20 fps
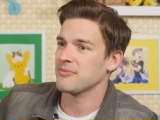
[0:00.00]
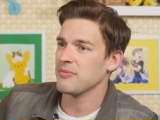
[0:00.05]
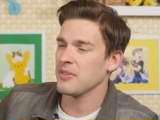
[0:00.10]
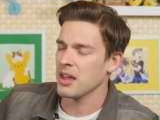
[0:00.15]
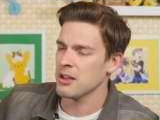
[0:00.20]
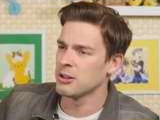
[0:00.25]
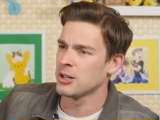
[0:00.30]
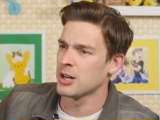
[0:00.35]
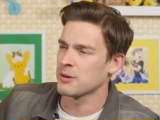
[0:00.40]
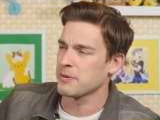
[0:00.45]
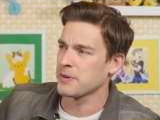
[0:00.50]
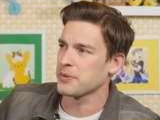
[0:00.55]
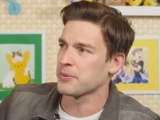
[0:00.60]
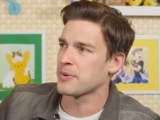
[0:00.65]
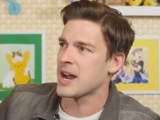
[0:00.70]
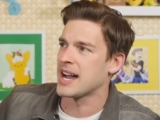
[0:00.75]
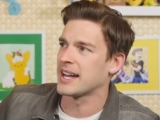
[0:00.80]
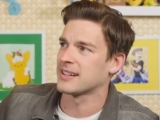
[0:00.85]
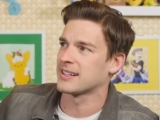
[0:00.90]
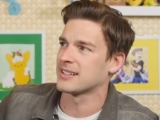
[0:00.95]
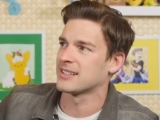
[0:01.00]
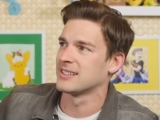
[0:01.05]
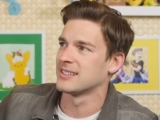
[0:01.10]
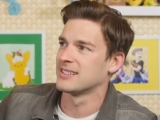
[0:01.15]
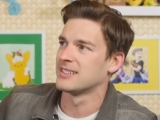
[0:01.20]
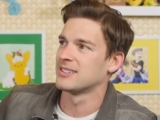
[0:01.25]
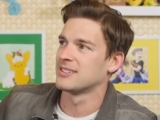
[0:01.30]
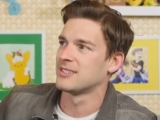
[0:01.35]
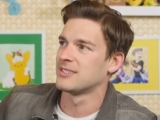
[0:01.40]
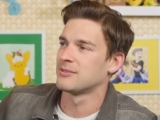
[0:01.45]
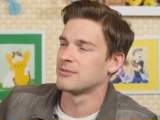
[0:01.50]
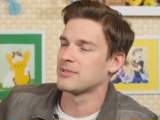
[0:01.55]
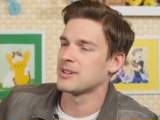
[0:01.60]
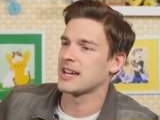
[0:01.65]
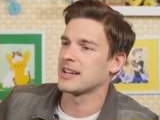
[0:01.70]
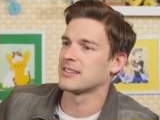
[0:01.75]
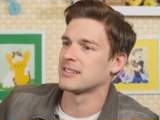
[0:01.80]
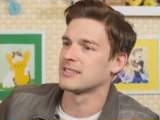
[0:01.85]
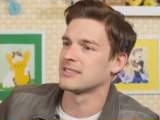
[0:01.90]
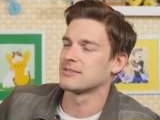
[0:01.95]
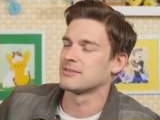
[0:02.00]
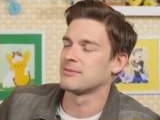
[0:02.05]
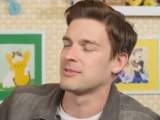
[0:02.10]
Along with Ryder. Yep. Ryder,